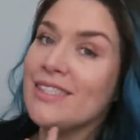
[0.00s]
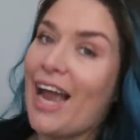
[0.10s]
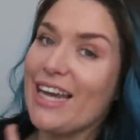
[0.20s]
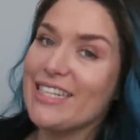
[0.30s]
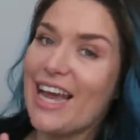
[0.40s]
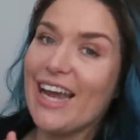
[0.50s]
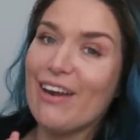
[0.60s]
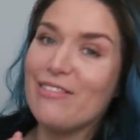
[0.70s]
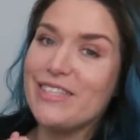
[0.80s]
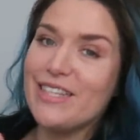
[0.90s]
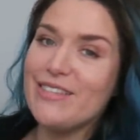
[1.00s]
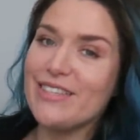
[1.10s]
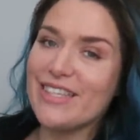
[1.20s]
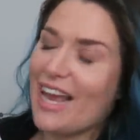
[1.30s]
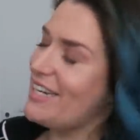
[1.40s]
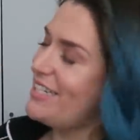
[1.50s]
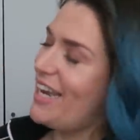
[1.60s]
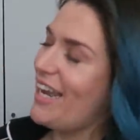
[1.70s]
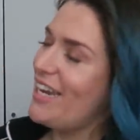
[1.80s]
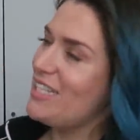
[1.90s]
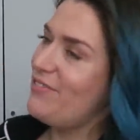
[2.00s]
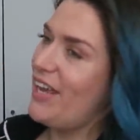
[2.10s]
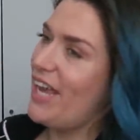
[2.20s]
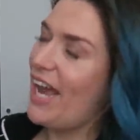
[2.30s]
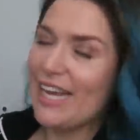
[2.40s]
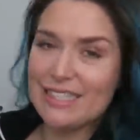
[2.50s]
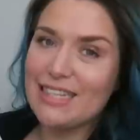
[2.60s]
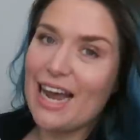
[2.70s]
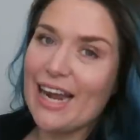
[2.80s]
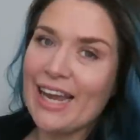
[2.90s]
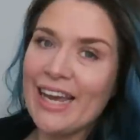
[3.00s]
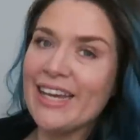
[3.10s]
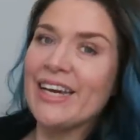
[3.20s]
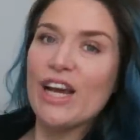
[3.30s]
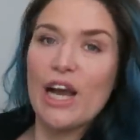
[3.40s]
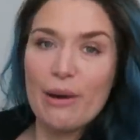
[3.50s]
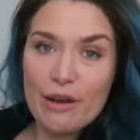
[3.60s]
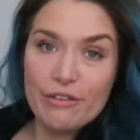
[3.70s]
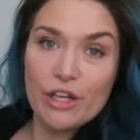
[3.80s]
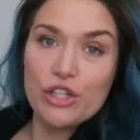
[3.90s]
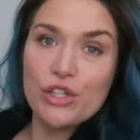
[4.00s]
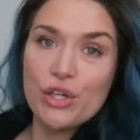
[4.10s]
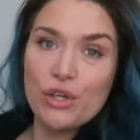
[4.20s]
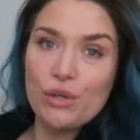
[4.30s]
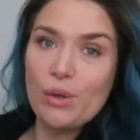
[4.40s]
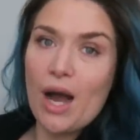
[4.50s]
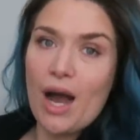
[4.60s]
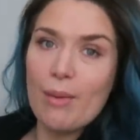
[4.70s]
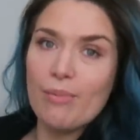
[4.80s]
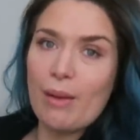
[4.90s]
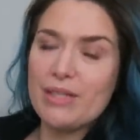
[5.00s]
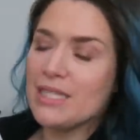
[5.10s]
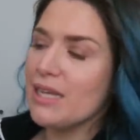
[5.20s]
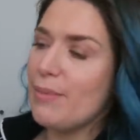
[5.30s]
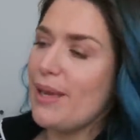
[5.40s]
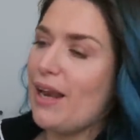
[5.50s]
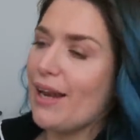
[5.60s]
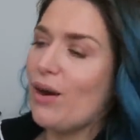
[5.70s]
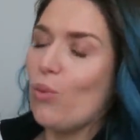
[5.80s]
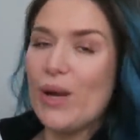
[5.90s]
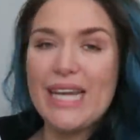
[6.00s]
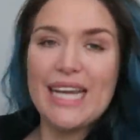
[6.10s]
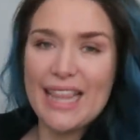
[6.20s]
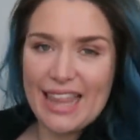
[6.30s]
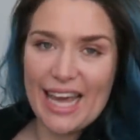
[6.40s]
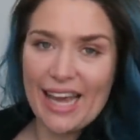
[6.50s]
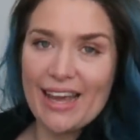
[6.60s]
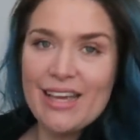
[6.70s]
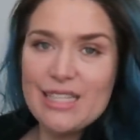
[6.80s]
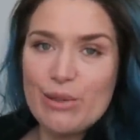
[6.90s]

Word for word: hashtag Lauren's Losers, hashtag NSV, hashtag go over to, um, oh, this is going to be like a weekly thing.